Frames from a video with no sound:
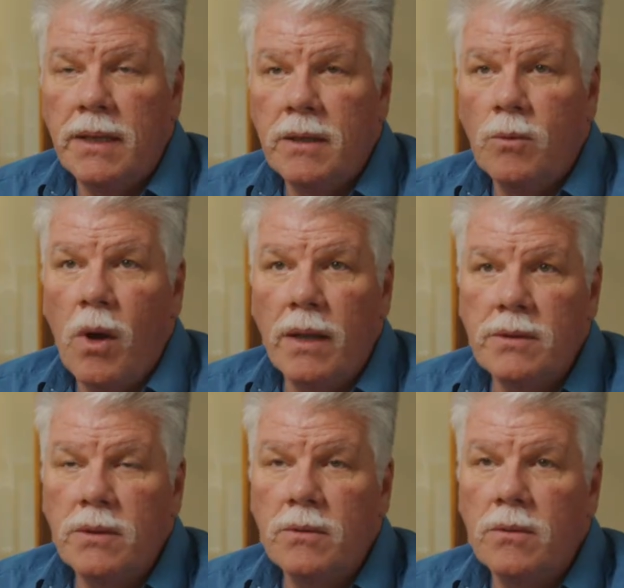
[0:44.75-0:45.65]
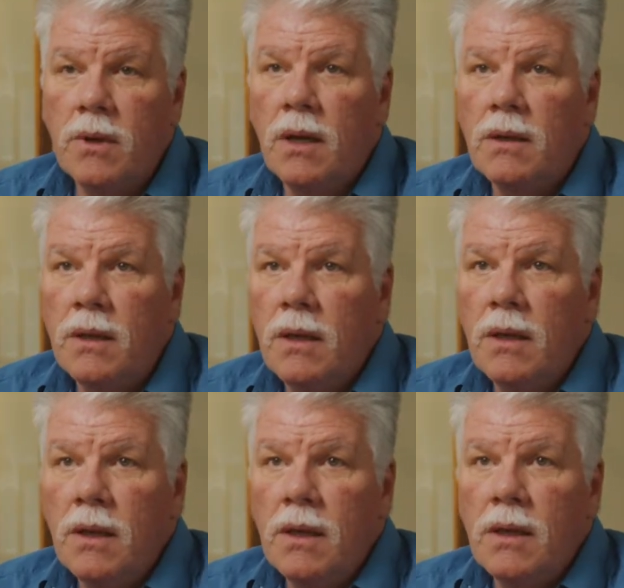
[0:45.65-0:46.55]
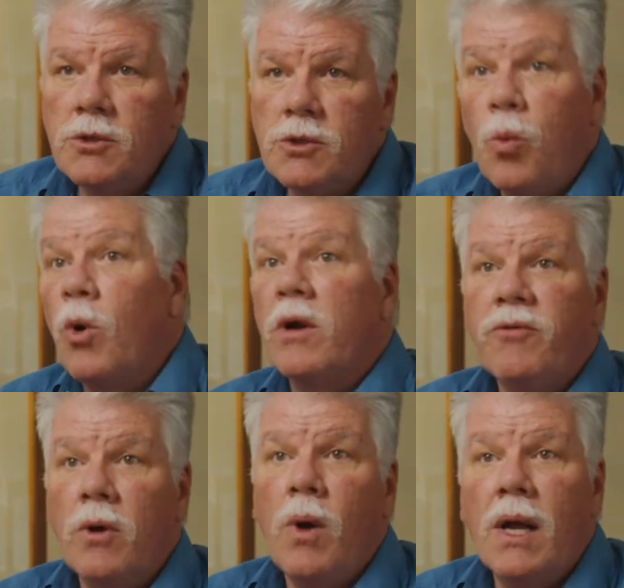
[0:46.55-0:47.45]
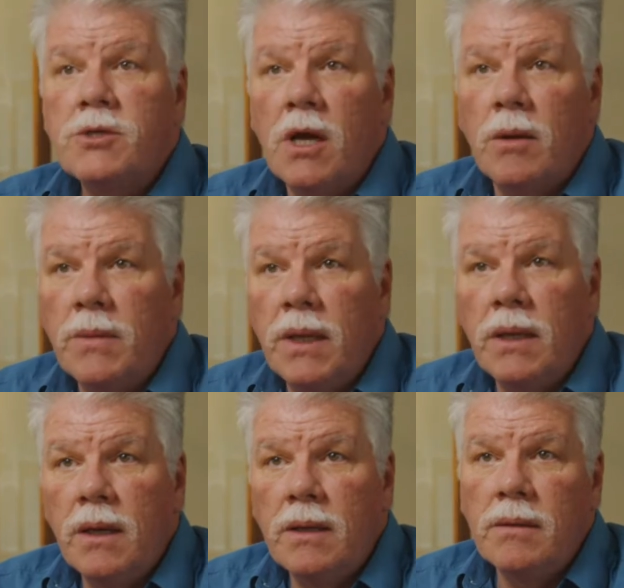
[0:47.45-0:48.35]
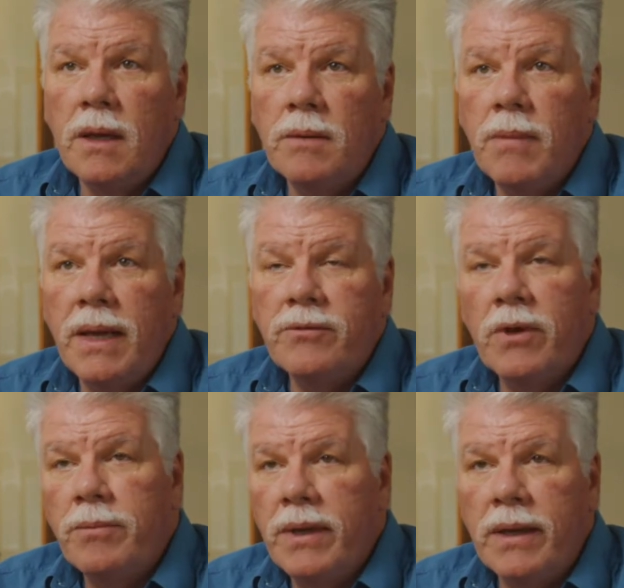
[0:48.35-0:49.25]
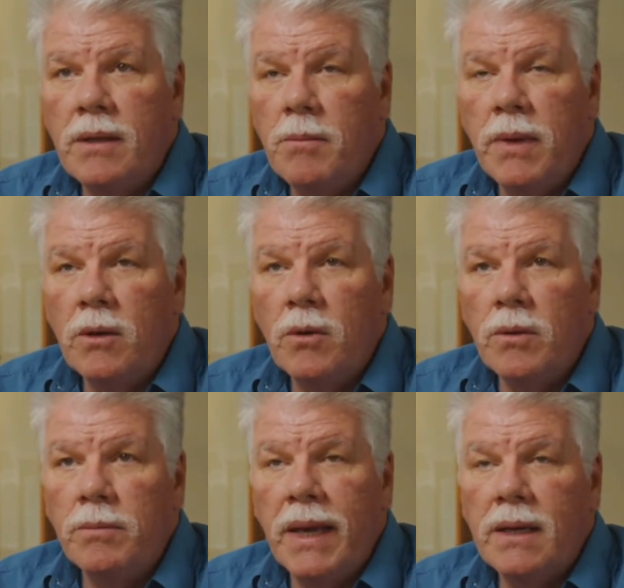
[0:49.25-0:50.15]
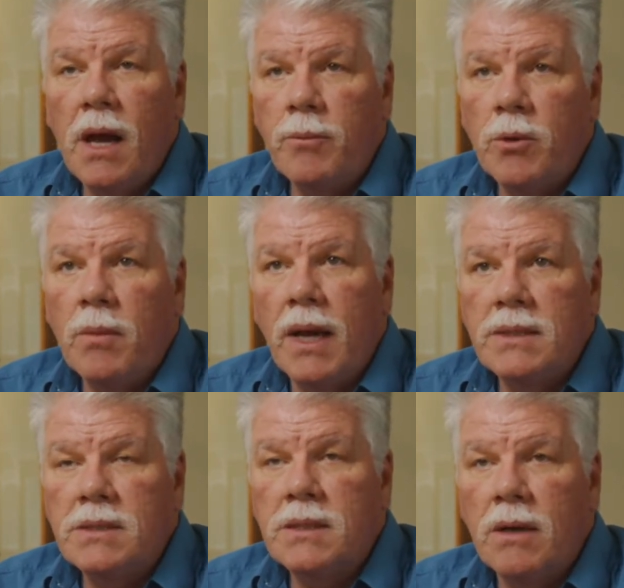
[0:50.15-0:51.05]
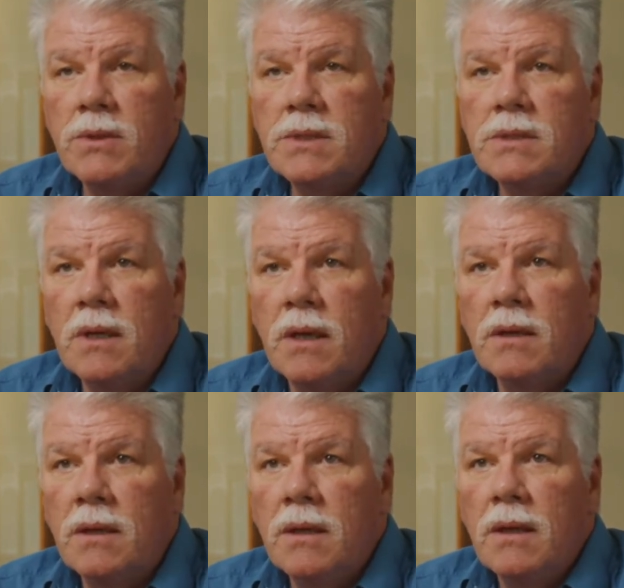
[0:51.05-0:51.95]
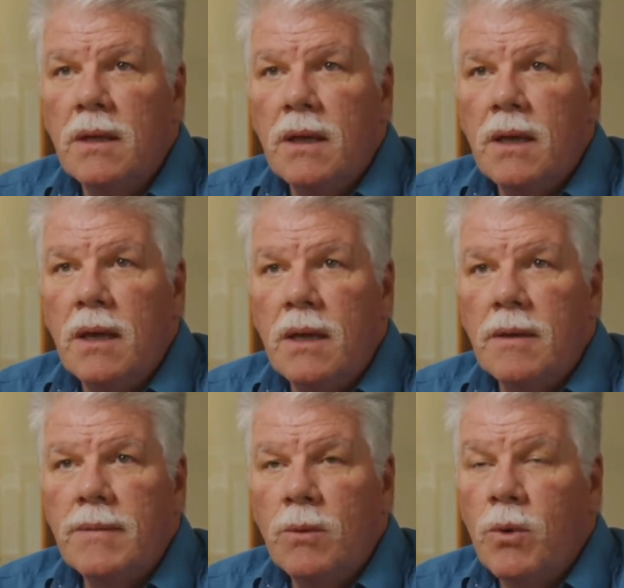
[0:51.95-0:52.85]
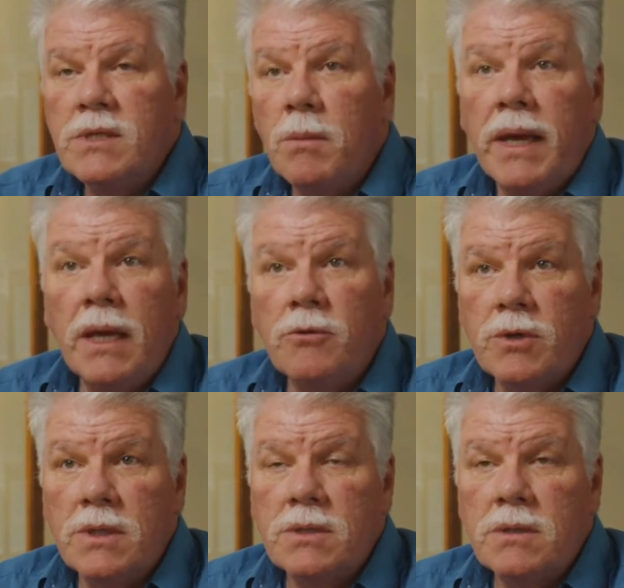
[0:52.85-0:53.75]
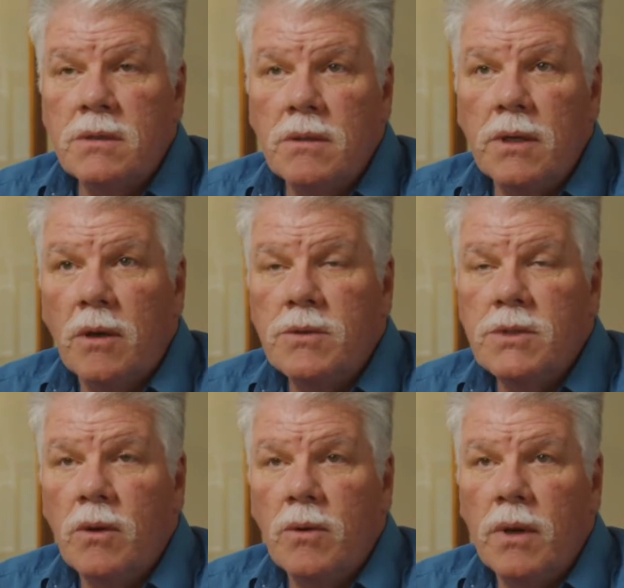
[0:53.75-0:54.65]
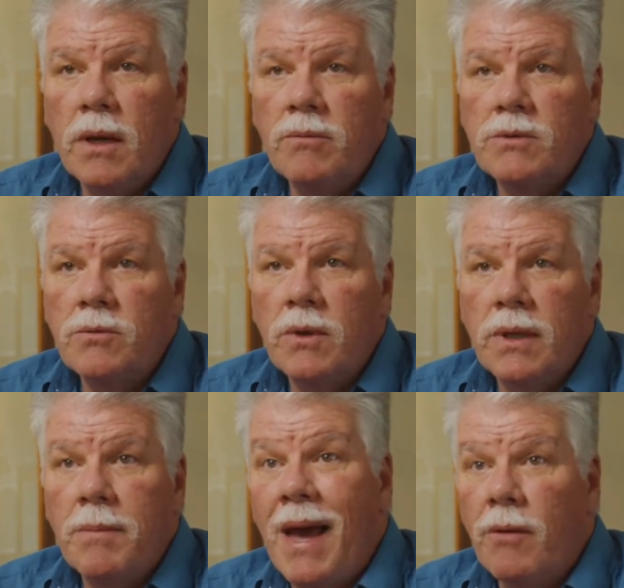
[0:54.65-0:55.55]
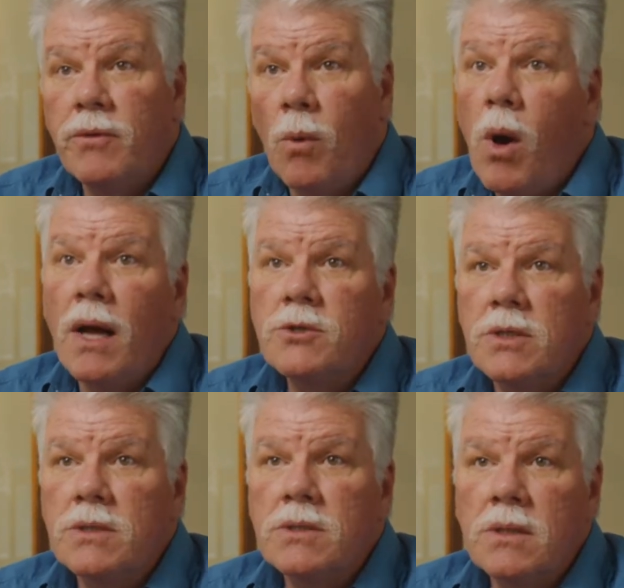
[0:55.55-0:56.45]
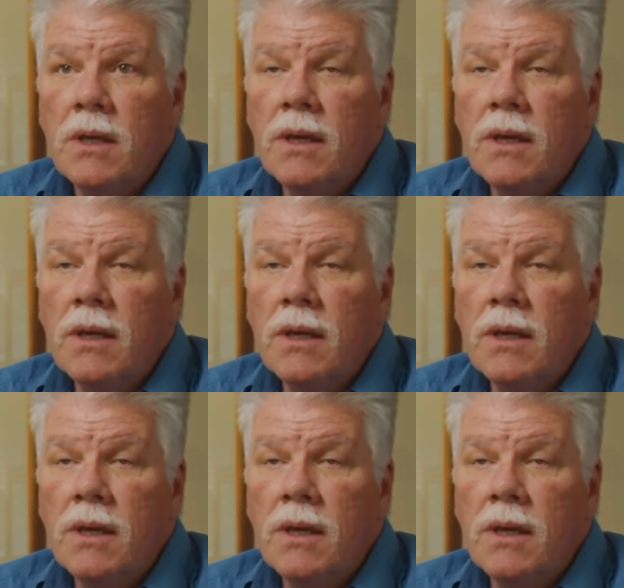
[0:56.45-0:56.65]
I didn't want to just work for a watch company and make something in the middle and make compromises. I was, that wasn't my interest, you know, so it was really about the watches.